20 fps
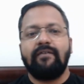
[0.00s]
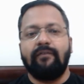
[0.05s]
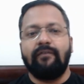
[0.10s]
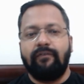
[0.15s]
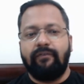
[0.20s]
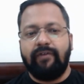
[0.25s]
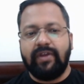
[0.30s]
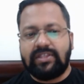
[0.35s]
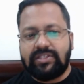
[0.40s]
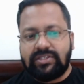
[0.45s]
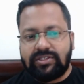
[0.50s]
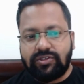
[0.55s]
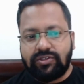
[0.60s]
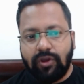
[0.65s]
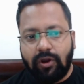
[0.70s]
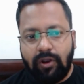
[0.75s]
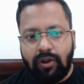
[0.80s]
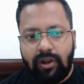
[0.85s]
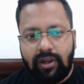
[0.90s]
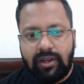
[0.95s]
Which
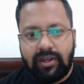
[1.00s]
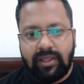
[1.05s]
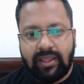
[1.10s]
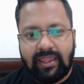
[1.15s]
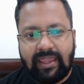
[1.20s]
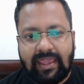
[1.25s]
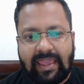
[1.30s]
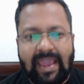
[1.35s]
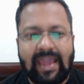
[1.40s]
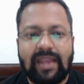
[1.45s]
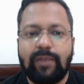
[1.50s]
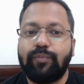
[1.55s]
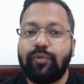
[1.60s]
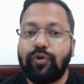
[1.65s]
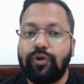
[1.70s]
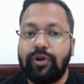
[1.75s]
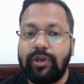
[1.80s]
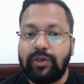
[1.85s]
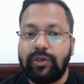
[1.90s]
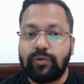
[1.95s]
salt can
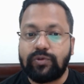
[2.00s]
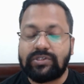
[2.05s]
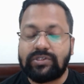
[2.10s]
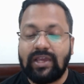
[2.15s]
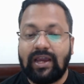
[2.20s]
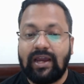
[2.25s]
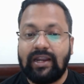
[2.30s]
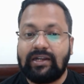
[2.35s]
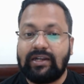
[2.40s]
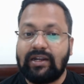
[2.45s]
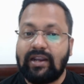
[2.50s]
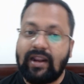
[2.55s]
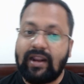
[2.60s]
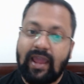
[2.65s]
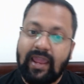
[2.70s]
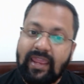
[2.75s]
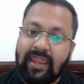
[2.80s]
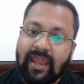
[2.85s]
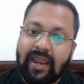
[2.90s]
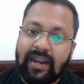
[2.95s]
produce a
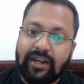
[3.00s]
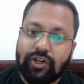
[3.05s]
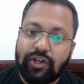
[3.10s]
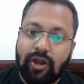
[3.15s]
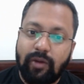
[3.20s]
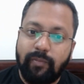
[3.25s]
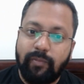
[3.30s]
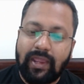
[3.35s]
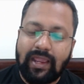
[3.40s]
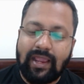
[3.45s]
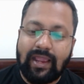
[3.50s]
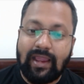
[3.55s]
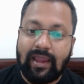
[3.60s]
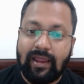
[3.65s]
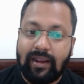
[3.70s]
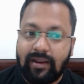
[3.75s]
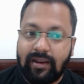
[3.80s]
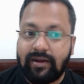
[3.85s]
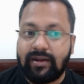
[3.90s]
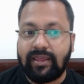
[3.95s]
triatomic
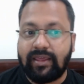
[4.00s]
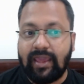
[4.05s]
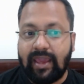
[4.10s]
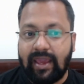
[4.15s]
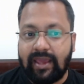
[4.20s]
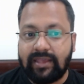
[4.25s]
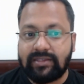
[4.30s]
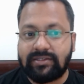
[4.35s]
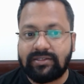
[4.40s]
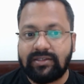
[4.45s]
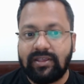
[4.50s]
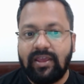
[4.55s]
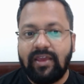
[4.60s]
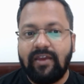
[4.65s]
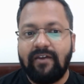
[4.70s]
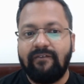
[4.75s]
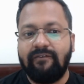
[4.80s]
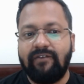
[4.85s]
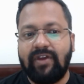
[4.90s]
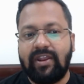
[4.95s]
colored gas
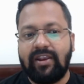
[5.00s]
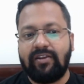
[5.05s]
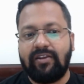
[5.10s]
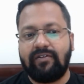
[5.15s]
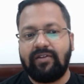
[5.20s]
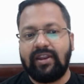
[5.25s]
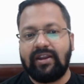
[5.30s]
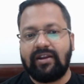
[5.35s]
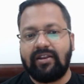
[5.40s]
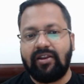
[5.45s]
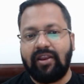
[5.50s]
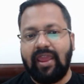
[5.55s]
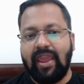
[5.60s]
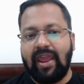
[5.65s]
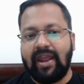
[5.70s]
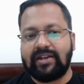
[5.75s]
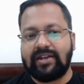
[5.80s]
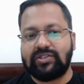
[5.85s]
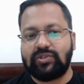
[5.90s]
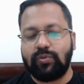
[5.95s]
when it
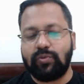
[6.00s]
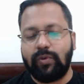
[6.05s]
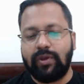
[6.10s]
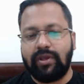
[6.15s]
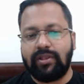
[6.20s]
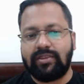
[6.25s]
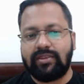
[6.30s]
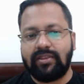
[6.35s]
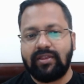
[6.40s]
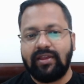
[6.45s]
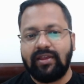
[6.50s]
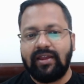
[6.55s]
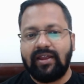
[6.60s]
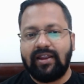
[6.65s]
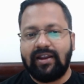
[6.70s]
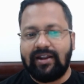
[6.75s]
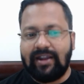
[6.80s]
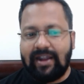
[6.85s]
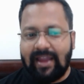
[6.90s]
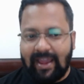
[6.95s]
reacts with
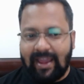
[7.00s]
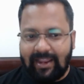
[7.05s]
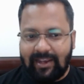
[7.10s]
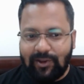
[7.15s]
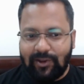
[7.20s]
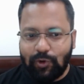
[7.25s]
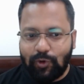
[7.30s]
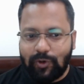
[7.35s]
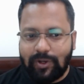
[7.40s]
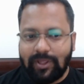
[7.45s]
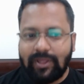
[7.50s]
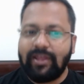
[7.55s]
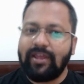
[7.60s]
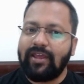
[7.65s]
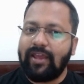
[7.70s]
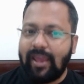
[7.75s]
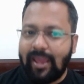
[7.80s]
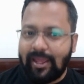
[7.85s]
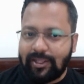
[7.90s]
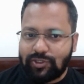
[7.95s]
dilute
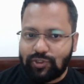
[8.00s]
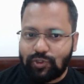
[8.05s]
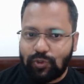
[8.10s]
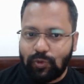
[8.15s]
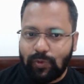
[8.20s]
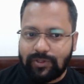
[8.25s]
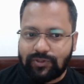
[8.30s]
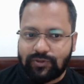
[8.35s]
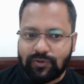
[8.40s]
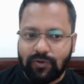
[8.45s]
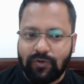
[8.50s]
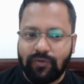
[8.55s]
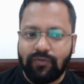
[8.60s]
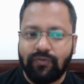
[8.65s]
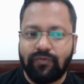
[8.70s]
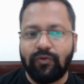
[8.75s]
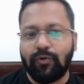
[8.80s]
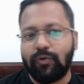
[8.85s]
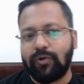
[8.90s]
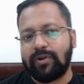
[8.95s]

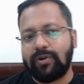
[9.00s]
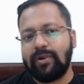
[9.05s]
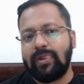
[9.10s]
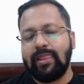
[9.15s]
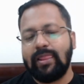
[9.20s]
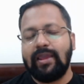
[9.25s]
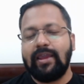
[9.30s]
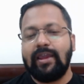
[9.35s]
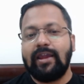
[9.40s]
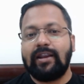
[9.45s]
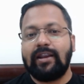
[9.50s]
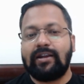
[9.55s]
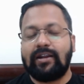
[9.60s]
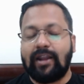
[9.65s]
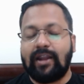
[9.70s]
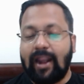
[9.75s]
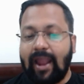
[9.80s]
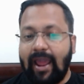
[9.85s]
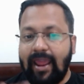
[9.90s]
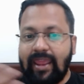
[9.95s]
H2SO4?
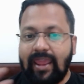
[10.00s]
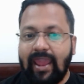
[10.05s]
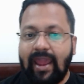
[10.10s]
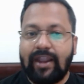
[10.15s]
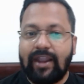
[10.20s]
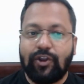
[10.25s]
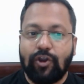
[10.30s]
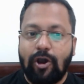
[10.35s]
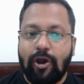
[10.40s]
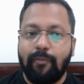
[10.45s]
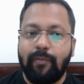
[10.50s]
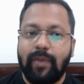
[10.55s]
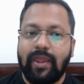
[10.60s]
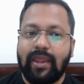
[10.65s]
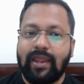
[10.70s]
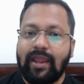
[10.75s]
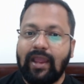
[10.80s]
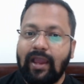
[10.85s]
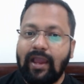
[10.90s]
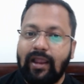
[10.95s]

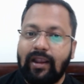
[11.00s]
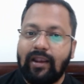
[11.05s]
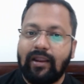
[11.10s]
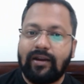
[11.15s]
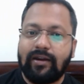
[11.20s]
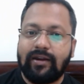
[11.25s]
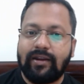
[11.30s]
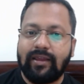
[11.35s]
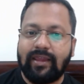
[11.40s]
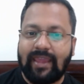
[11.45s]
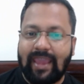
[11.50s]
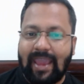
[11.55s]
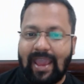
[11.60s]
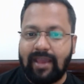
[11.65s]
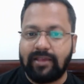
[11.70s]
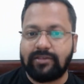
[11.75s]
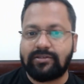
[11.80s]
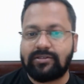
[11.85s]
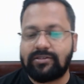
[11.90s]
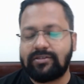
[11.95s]
Triatomic colored
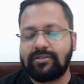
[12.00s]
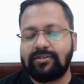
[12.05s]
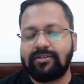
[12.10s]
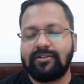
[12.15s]
gas.